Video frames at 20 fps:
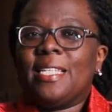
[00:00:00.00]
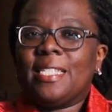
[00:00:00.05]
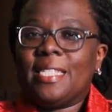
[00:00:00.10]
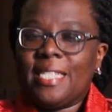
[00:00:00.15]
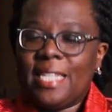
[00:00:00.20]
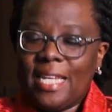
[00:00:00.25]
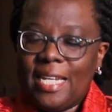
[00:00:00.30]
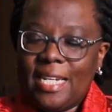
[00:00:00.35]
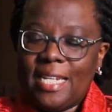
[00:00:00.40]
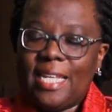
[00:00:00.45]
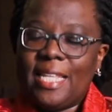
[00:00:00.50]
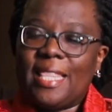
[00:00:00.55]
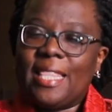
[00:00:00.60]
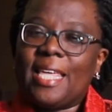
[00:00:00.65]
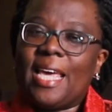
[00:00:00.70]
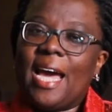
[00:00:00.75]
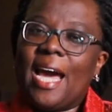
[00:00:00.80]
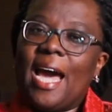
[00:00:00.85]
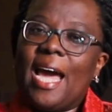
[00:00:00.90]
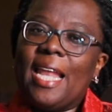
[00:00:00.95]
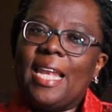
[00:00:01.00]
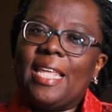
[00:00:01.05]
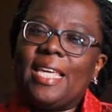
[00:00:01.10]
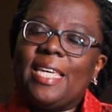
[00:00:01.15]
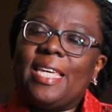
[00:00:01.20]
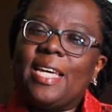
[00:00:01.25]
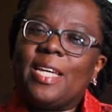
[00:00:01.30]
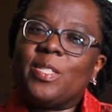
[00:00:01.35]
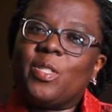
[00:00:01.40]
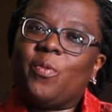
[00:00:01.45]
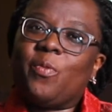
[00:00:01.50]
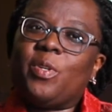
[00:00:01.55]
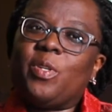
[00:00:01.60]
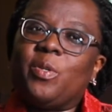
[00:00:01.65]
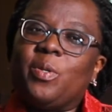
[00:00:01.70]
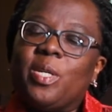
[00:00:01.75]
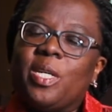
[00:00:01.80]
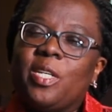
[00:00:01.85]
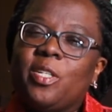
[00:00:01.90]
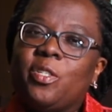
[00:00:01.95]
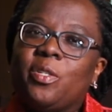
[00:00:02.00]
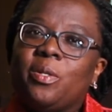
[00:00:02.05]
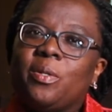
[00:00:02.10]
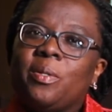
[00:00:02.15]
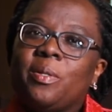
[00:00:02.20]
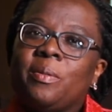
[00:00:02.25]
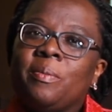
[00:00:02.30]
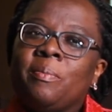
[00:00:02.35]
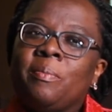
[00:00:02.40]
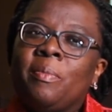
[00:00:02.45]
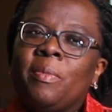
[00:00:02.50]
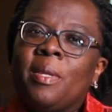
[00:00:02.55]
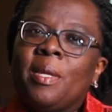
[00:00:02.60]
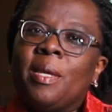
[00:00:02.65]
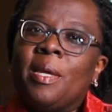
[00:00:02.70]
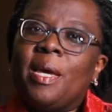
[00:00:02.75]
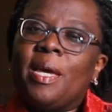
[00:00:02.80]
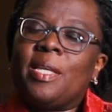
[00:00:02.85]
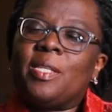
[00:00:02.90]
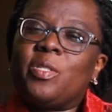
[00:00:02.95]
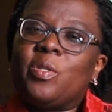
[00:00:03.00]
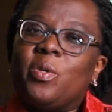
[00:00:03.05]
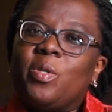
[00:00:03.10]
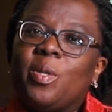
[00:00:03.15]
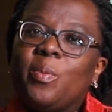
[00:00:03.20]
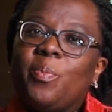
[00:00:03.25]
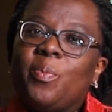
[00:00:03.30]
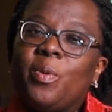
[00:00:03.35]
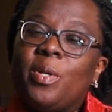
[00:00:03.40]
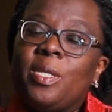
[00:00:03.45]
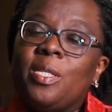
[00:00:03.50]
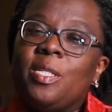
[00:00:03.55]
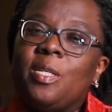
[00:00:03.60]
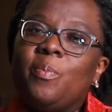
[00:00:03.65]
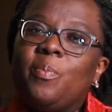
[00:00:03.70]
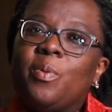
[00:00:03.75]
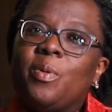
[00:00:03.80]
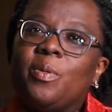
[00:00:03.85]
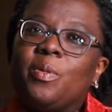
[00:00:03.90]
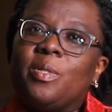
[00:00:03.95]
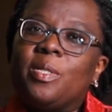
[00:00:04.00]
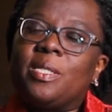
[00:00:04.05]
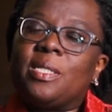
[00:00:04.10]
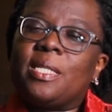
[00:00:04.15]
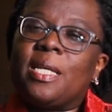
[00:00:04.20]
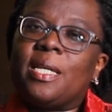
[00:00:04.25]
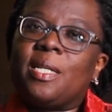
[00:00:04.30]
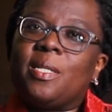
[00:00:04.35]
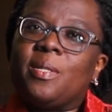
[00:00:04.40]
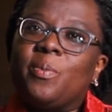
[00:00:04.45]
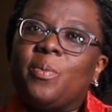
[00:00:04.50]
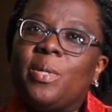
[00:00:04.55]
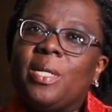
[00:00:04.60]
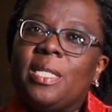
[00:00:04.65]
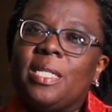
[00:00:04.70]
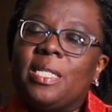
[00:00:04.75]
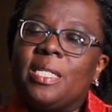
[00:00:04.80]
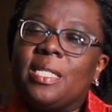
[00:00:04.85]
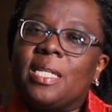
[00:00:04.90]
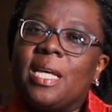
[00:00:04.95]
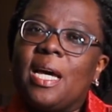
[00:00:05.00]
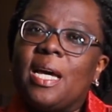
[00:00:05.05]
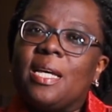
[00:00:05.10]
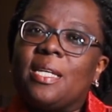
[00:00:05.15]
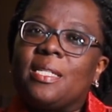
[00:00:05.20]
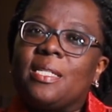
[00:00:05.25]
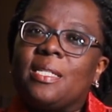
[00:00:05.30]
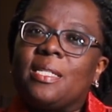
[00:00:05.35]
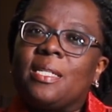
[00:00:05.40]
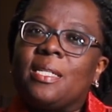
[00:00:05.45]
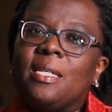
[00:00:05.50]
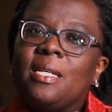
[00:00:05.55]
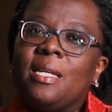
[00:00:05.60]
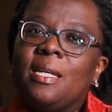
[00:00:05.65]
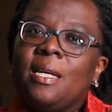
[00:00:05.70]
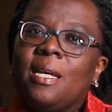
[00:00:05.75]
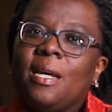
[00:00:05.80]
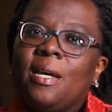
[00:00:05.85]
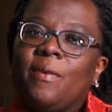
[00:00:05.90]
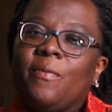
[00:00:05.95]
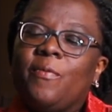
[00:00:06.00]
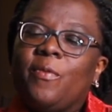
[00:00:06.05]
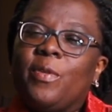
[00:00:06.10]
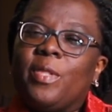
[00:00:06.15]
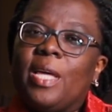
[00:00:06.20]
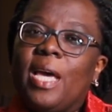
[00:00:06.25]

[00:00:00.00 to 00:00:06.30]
still in their early years of education. And so the principles that we discussed for